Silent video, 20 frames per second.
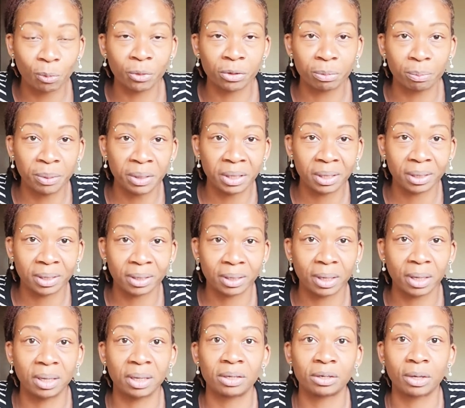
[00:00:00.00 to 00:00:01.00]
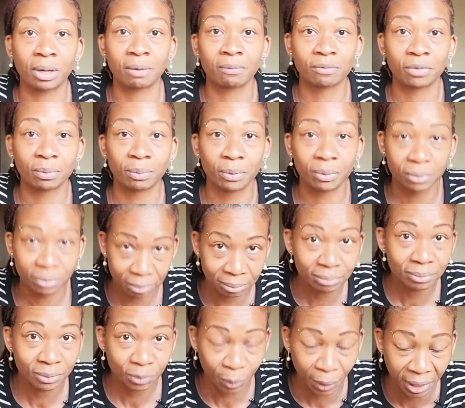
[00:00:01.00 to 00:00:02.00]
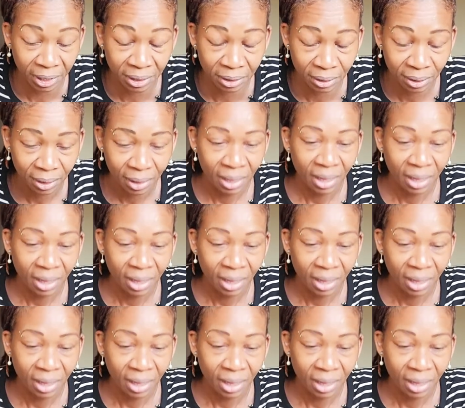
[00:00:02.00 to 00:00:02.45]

with being uncomfortable, right?